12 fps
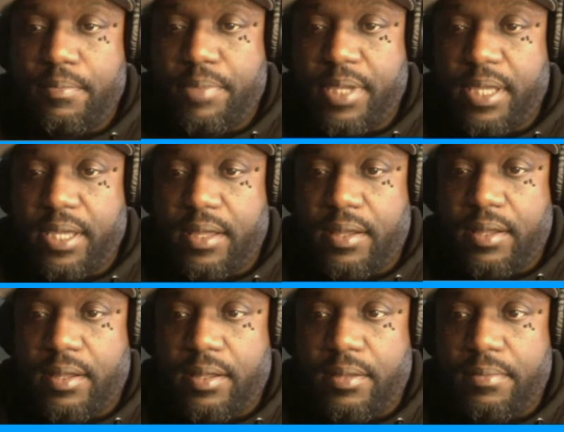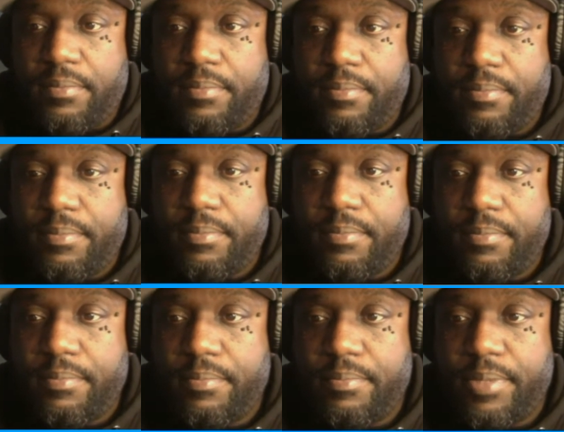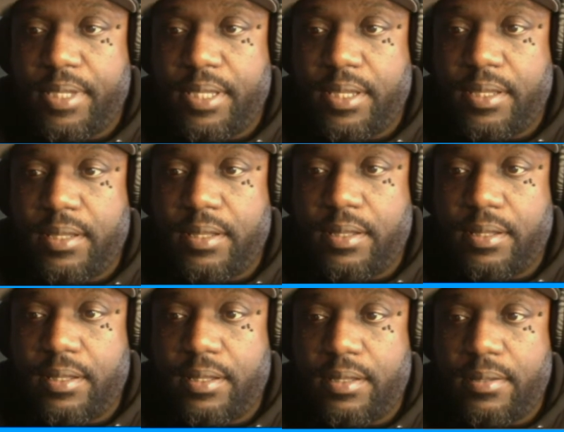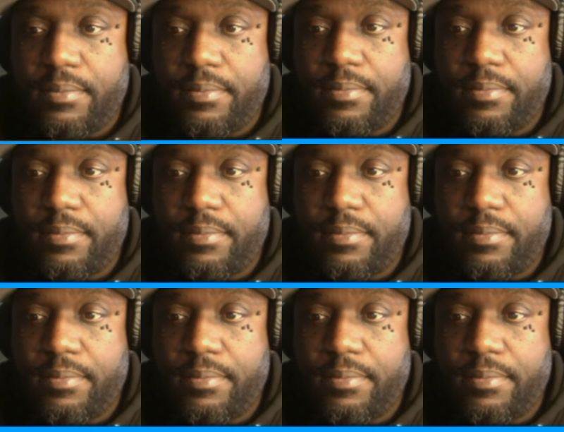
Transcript: Big one. Big one.